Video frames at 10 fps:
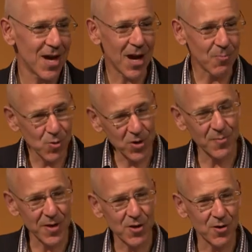And wouldn't it
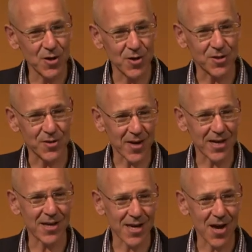be good news if they
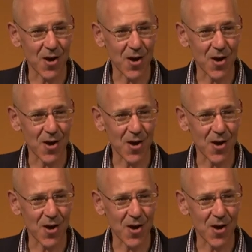could get